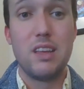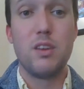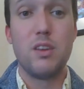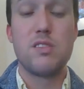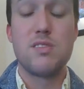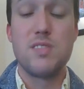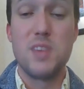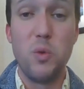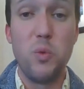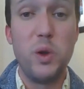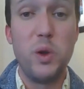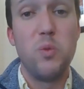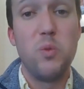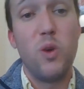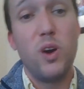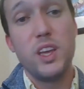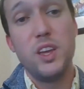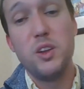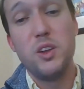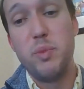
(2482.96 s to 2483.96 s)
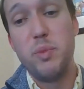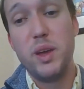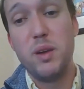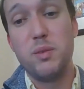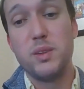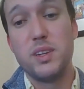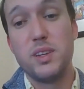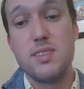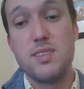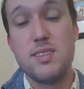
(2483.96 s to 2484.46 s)
so we want you to be
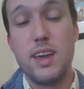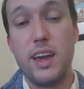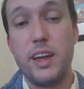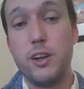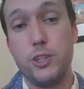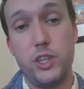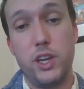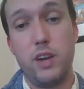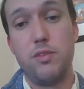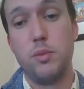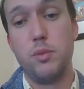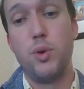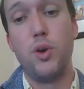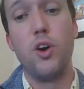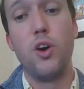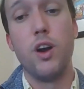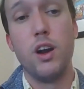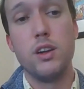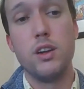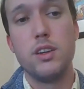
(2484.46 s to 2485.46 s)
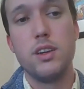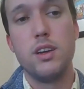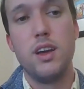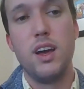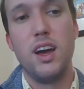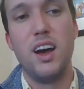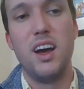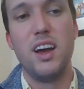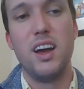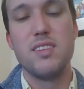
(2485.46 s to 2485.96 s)
able to set yourself apart.
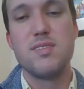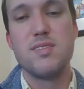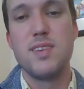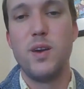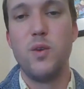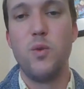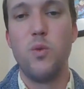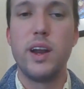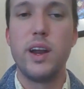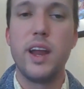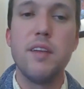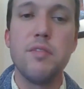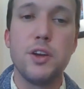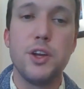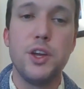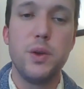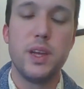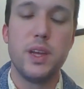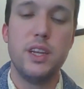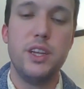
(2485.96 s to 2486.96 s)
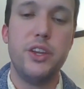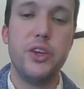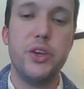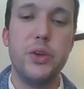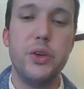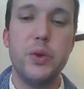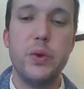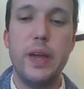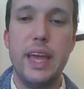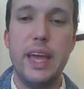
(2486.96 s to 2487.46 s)
So whatever you can
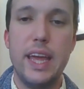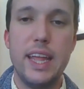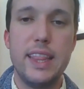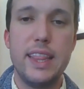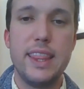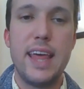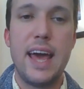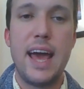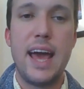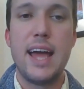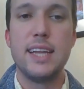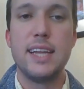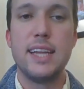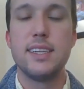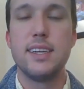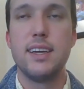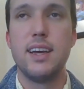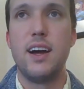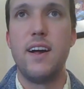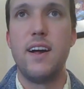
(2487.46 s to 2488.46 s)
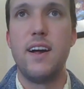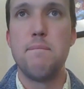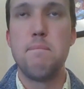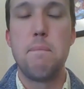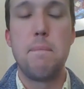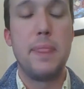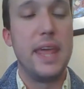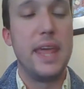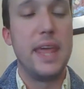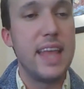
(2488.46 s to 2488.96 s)
do in
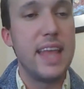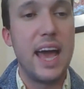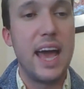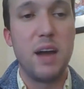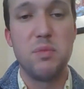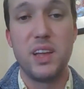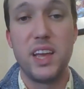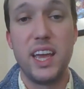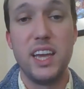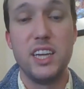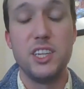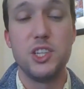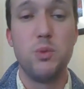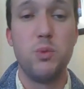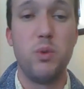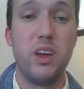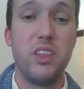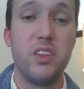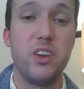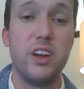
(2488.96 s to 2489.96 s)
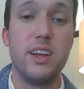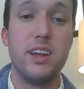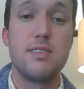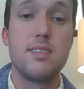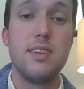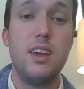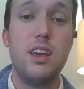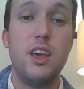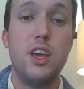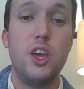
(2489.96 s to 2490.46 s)
the application, whether
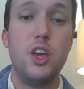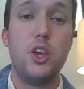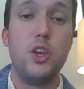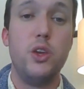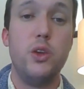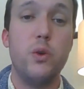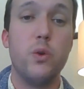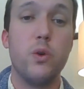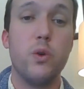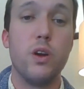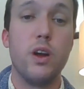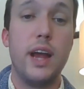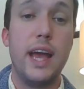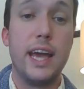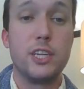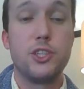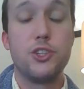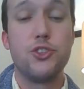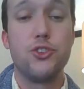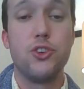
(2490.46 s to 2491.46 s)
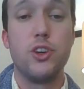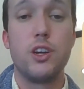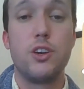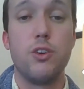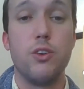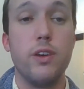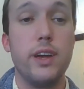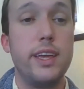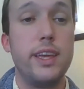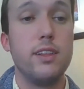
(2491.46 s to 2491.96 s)
it's your
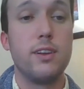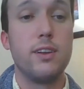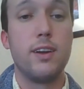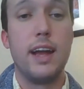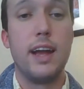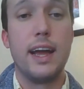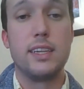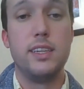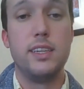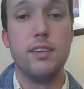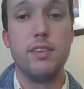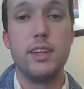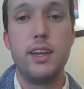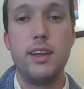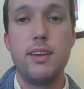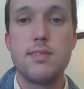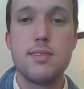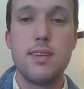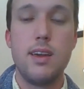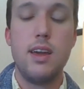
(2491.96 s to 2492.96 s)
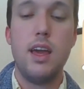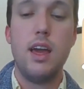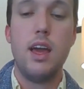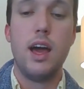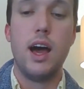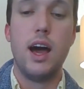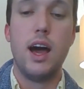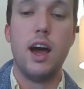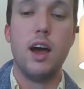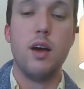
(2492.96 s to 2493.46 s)
extracurricular activities
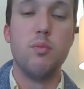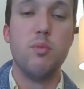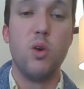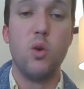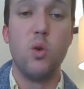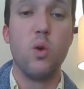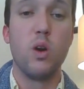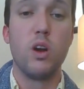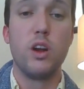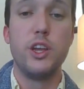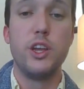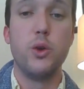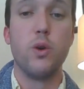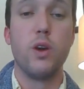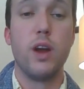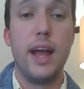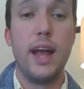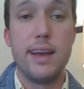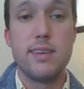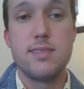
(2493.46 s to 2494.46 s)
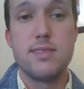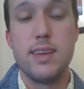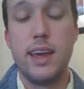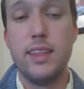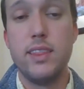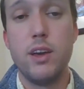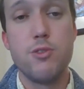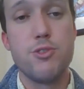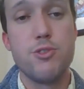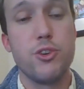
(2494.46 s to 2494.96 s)
or your essay,
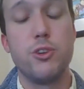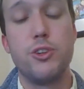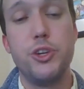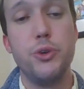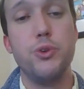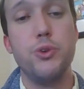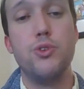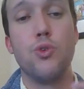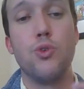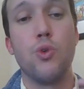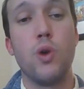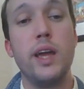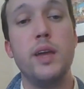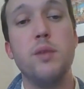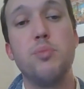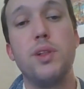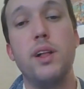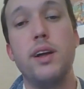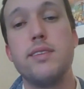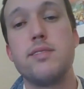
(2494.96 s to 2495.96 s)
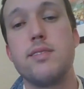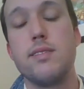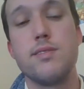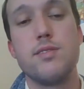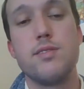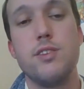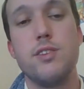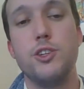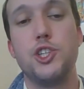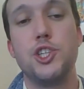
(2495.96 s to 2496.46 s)
those are two great
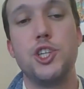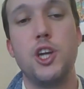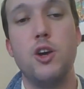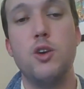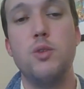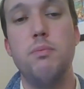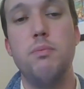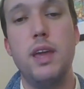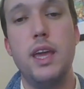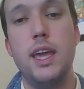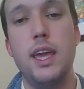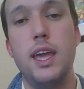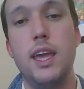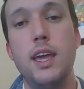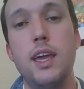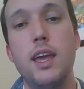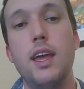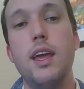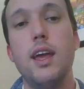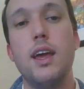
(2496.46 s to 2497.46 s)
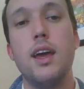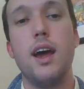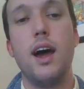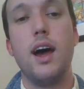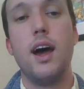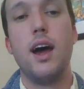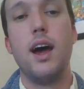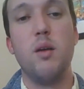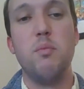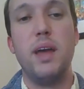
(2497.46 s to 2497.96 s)
places to show me
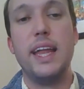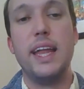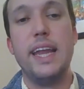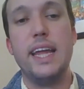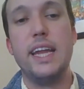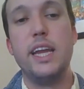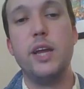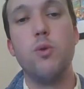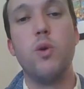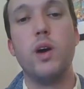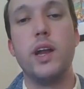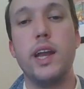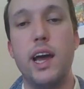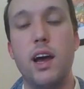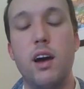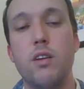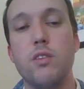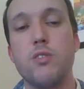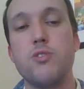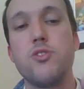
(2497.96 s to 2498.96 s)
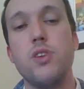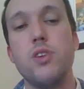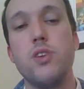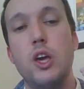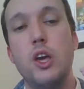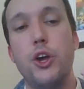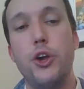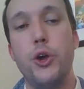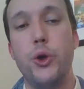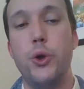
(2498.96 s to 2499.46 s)
and anyone else
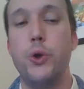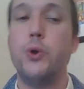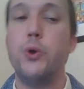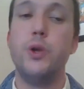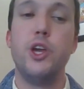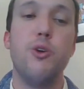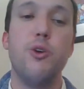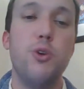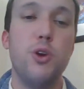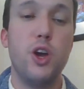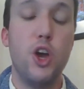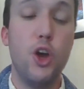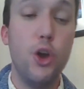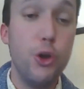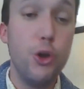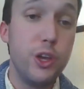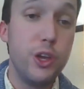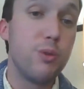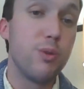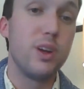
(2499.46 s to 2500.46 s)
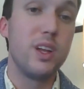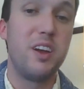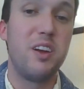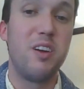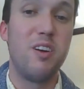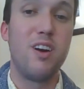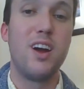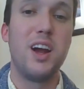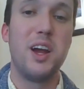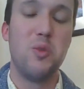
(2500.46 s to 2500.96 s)
who you really
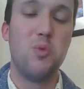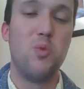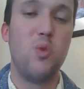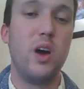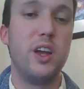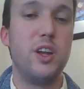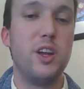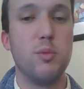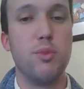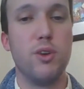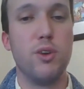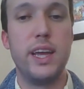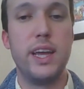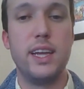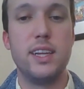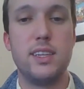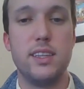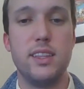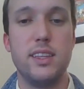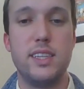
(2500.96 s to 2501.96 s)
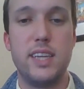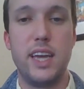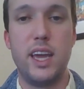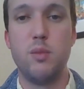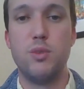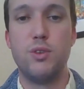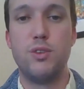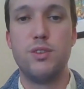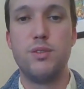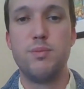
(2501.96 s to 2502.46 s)
are and what you're bringing to the
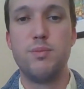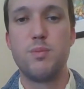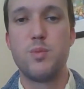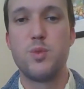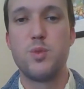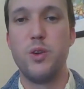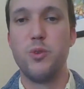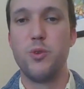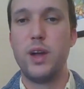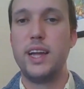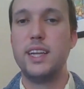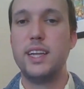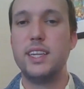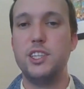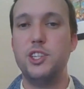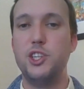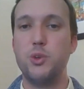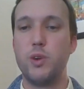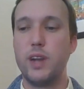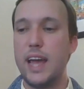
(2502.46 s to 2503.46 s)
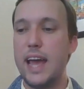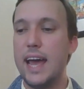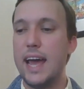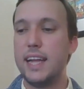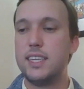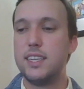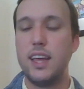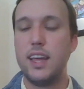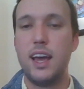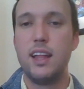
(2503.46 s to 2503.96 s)
table. So Rhett, did you want to
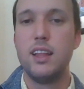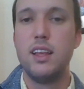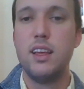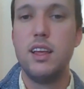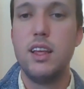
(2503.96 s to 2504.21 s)
add to that?